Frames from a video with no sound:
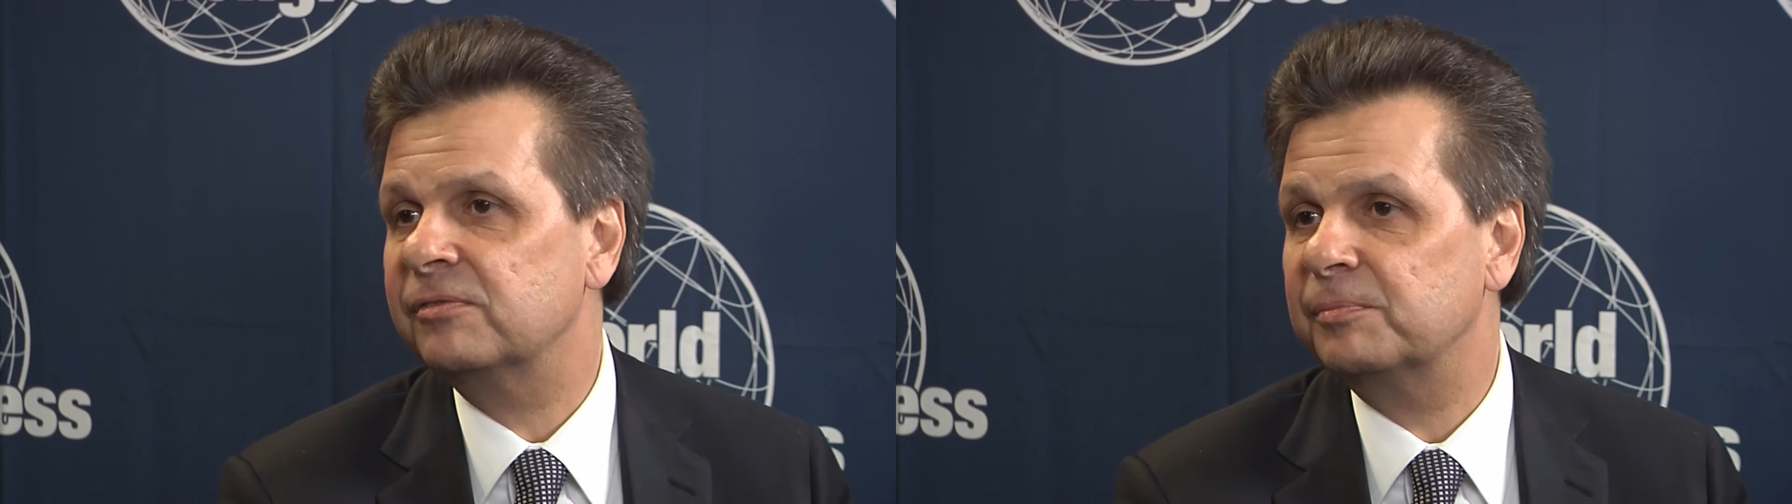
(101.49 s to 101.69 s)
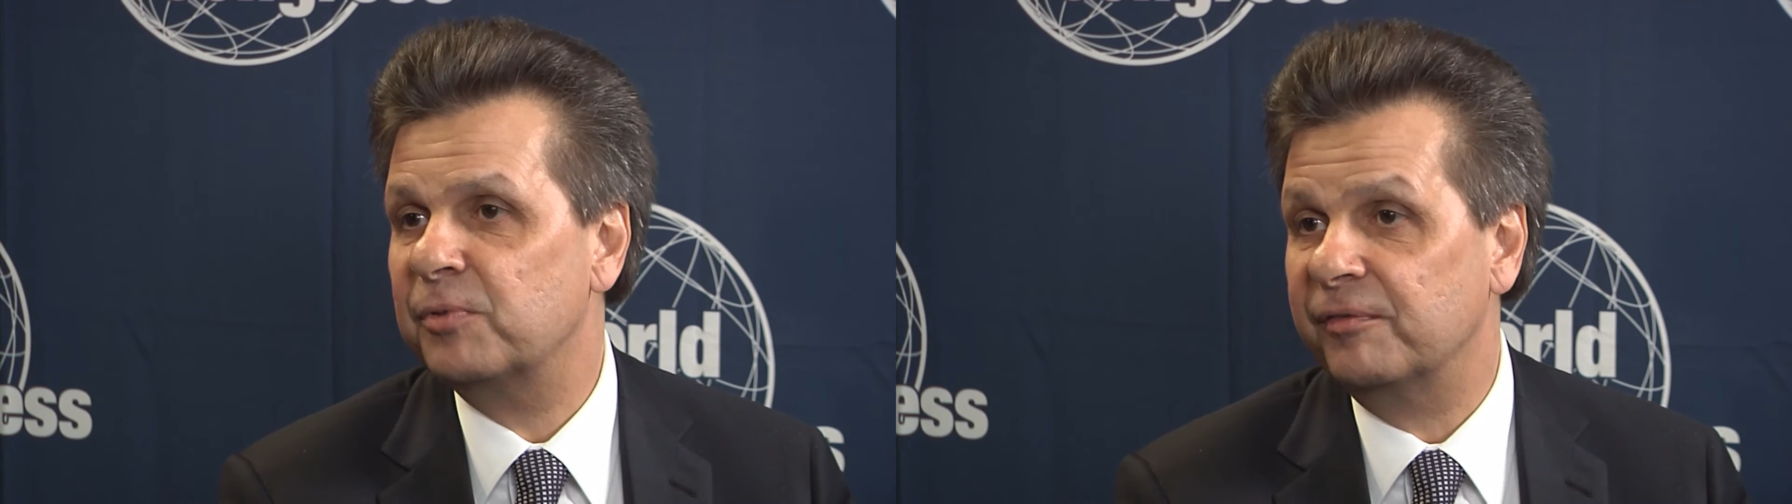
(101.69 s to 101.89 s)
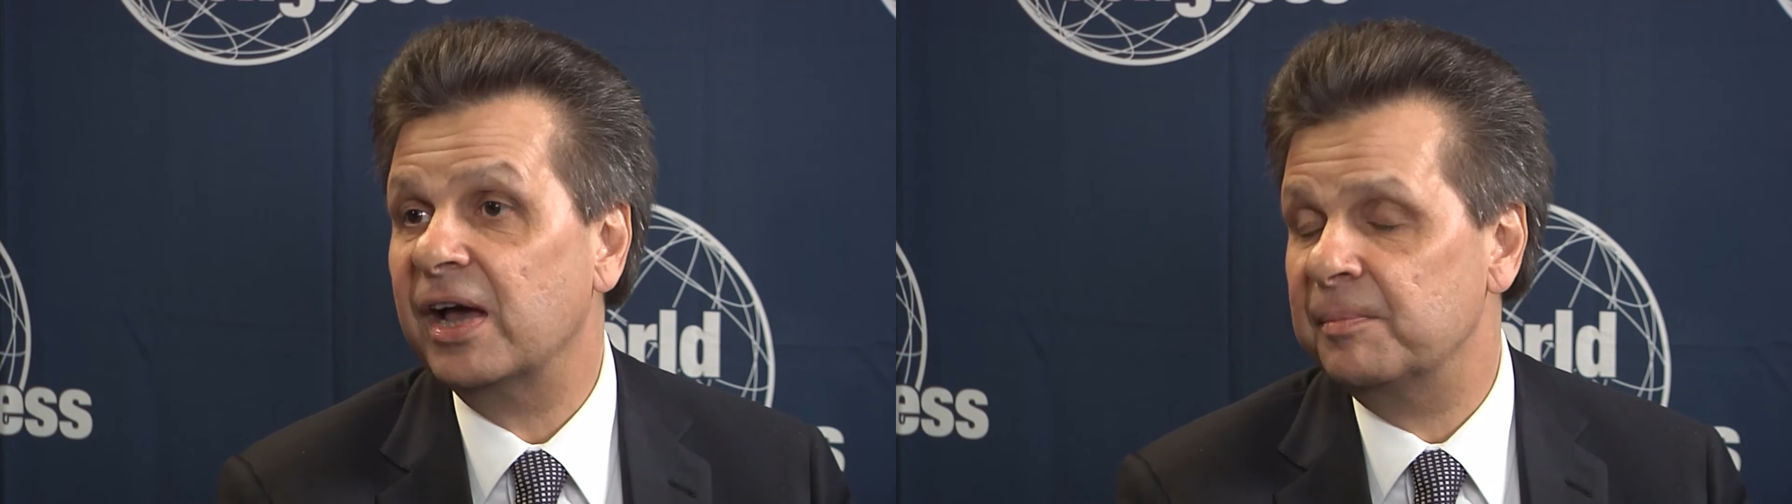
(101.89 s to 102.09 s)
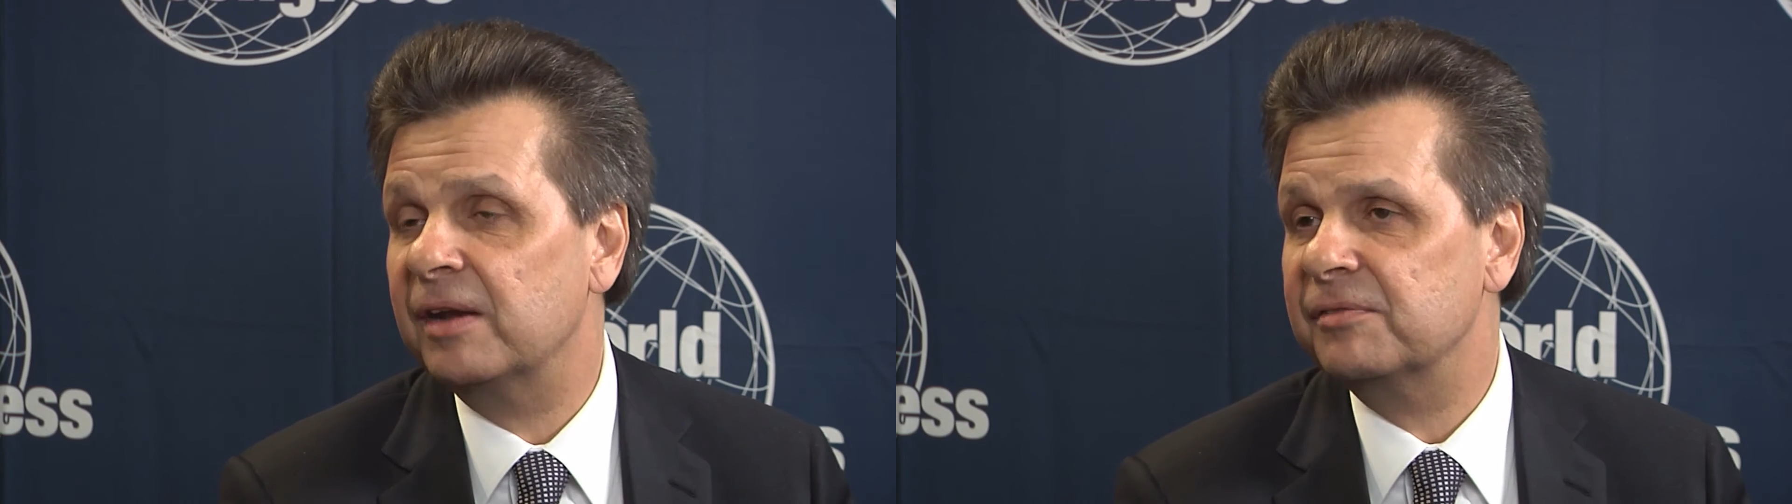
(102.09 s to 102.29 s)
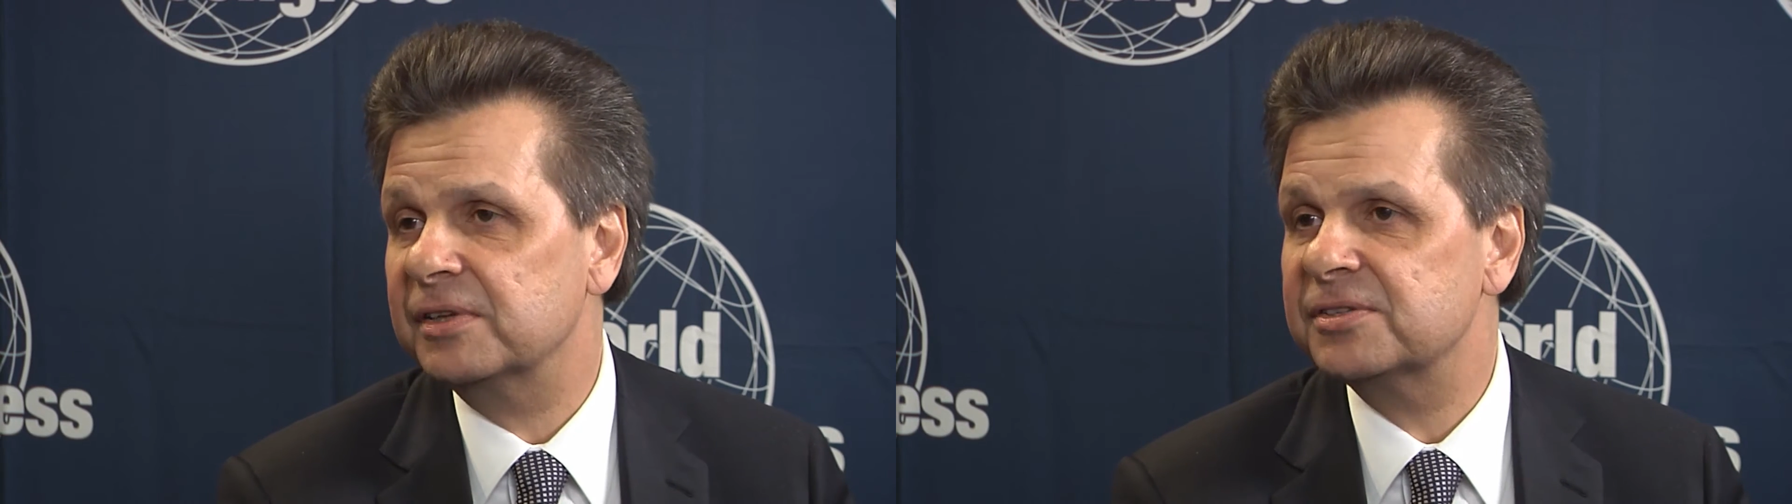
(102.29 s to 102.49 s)
of providing
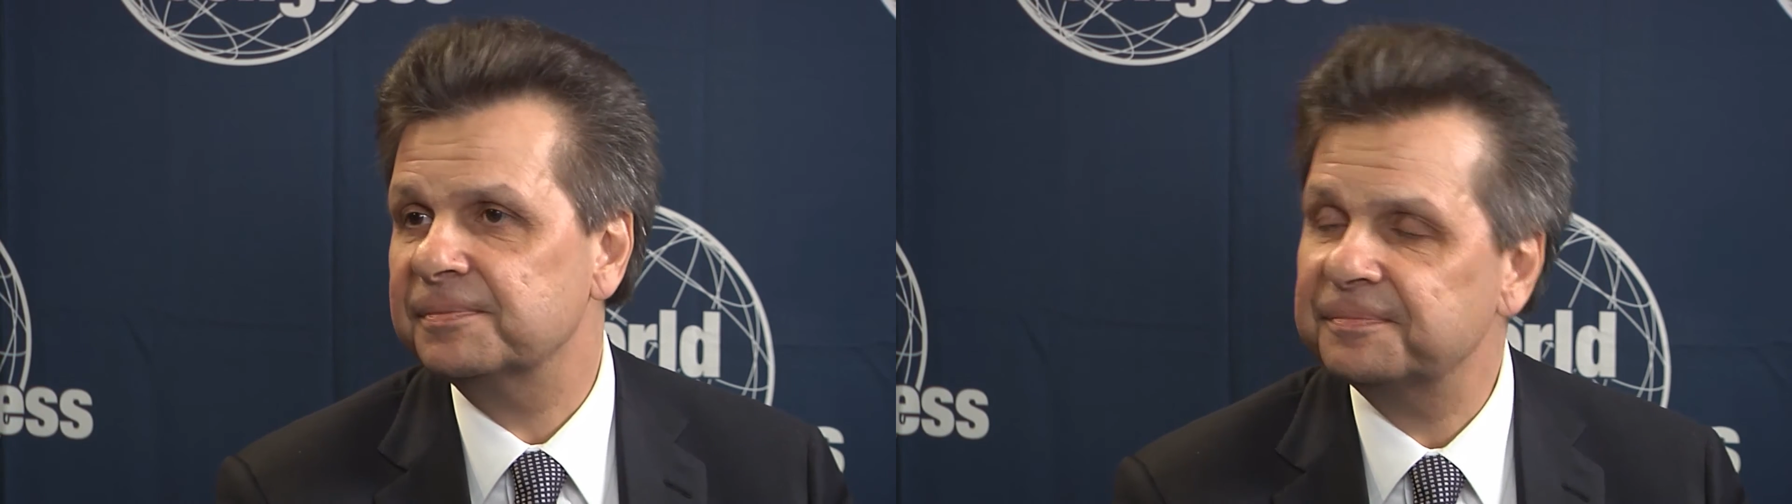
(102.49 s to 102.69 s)
benefits.